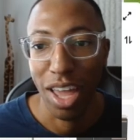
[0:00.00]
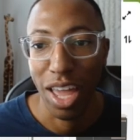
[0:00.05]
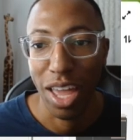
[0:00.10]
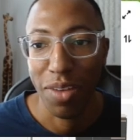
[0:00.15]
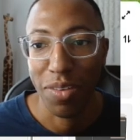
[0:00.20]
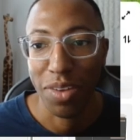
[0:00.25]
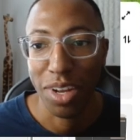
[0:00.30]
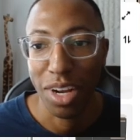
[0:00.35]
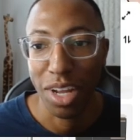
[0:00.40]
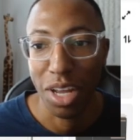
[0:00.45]

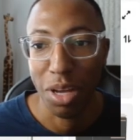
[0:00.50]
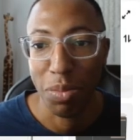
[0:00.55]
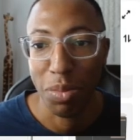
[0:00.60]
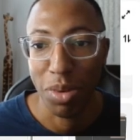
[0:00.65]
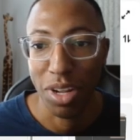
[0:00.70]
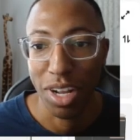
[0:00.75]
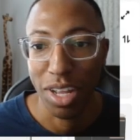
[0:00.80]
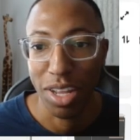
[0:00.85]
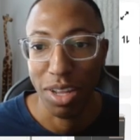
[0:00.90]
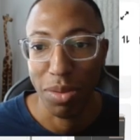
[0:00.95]
it up
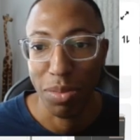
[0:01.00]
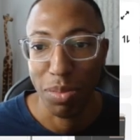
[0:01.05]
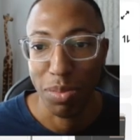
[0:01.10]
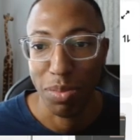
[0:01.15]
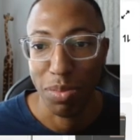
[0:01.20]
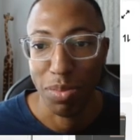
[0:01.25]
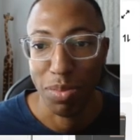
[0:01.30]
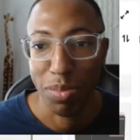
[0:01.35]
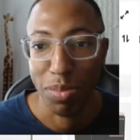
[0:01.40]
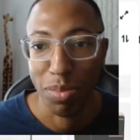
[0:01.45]
on a
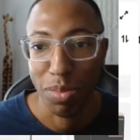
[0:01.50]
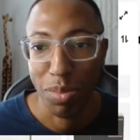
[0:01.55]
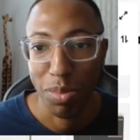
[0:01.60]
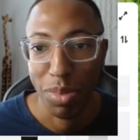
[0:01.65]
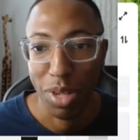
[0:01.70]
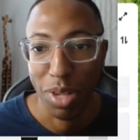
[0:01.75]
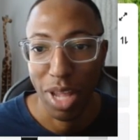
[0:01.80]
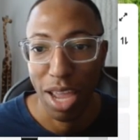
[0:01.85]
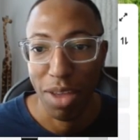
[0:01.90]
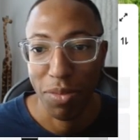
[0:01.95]

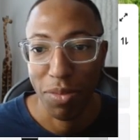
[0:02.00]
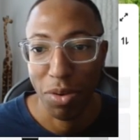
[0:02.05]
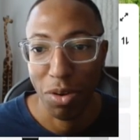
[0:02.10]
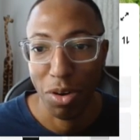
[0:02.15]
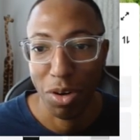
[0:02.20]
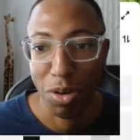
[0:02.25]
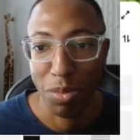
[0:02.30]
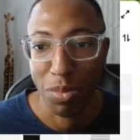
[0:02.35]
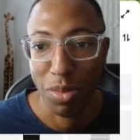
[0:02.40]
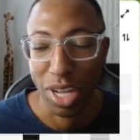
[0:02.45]

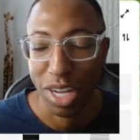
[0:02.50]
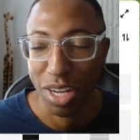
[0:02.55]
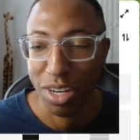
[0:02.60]
platform, like on a